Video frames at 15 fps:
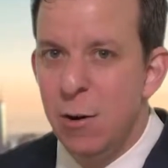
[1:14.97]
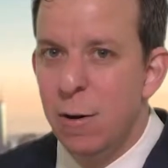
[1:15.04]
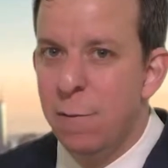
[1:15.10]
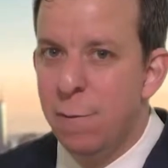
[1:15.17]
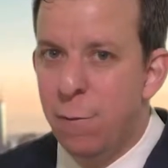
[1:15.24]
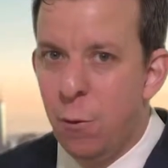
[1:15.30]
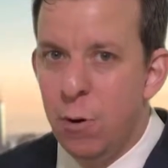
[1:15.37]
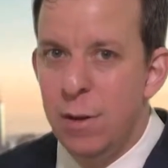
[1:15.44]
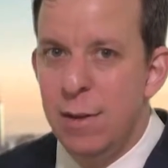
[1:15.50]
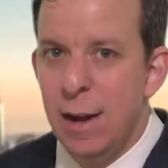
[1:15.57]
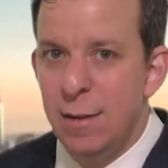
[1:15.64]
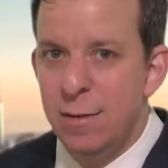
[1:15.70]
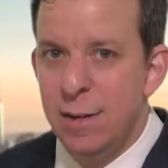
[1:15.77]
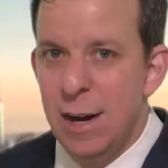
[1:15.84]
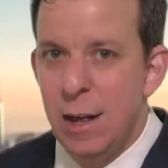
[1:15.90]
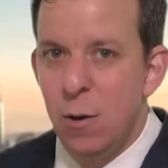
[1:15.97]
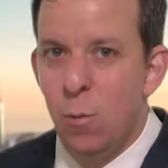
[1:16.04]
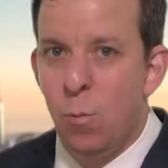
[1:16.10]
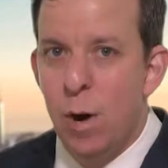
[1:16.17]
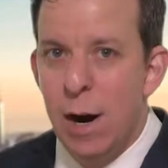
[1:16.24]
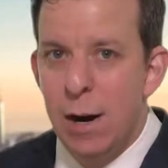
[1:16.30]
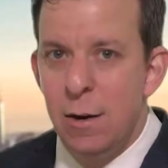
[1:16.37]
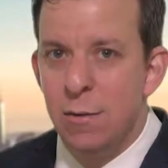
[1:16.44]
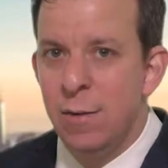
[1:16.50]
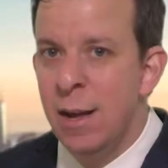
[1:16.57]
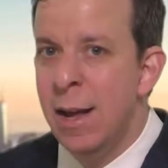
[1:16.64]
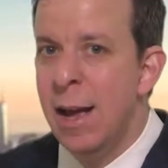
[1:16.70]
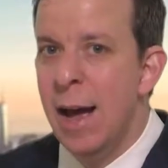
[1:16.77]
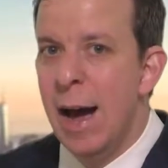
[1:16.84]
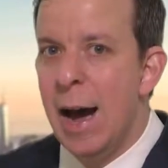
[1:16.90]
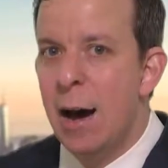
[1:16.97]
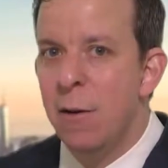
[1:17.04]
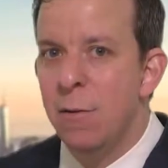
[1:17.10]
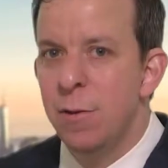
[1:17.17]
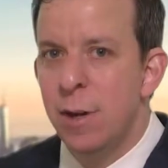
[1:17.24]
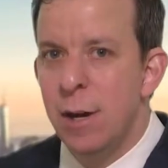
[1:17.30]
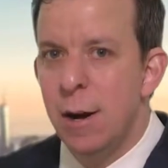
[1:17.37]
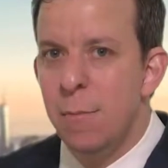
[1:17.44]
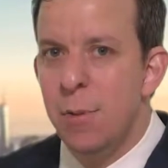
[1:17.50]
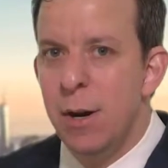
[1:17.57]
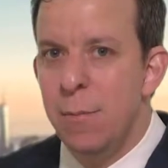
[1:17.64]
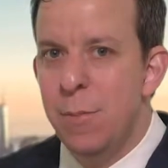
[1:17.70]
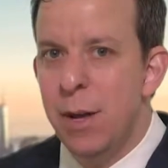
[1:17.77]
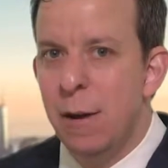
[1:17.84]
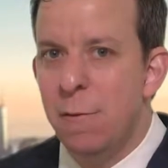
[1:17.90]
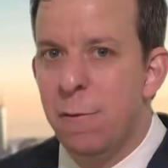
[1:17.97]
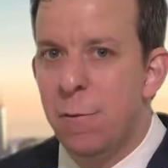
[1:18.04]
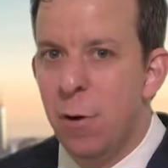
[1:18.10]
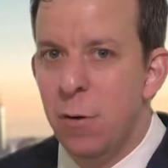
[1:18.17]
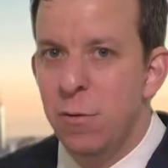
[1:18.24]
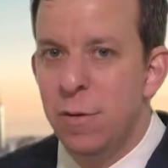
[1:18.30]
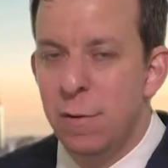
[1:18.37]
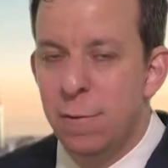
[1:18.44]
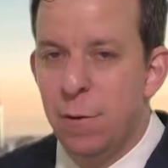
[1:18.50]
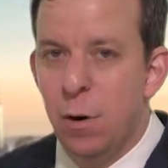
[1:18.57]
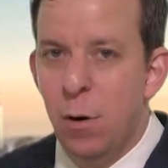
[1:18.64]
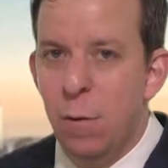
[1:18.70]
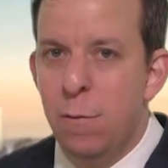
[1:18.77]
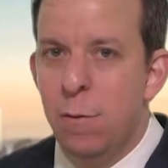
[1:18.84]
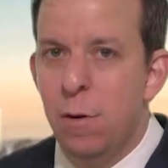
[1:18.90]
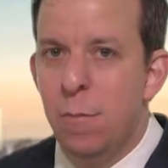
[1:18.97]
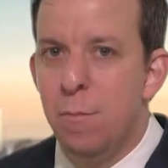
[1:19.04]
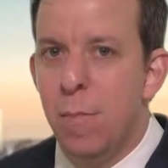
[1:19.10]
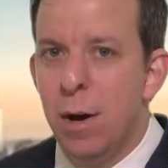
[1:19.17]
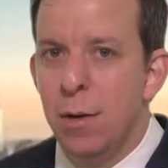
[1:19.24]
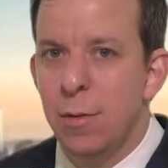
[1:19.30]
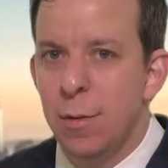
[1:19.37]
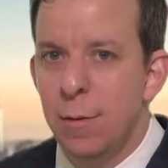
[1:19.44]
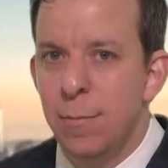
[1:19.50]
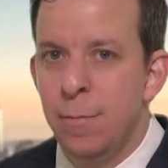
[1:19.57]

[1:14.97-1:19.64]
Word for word: and $40,000 wires out of the company being frozen for over a month.